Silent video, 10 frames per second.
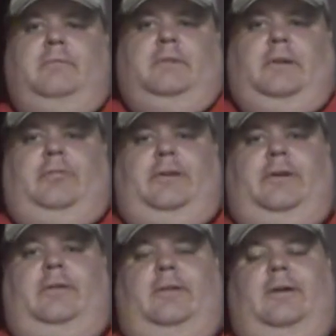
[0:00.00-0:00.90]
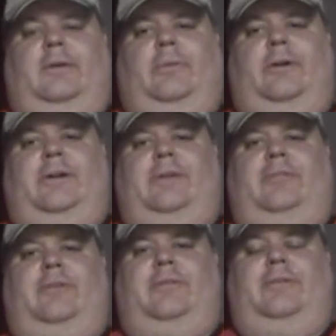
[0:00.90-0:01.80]
definitely heard a lot of whining
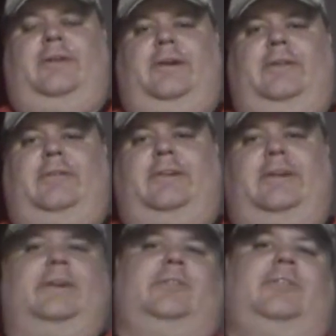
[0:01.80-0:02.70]
from the Vancouver Canucks